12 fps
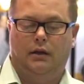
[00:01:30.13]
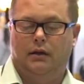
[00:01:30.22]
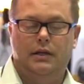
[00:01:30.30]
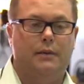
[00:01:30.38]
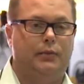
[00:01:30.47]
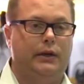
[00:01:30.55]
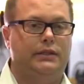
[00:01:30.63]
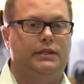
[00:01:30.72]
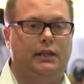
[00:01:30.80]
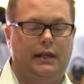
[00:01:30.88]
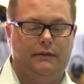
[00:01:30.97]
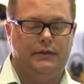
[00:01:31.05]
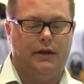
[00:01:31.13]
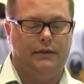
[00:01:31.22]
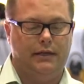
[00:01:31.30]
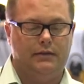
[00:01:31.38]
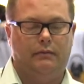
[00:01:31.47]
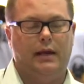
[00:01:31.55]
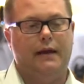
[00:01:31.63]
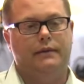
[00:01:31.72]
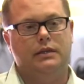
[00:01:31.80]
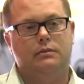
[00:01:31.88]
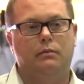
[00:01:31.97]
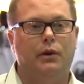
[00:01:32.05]
Neoprene sleeves on these. We have
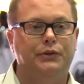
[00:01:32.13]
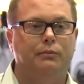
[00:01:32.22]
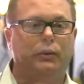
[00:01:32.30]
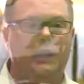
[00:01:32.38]
these in multiple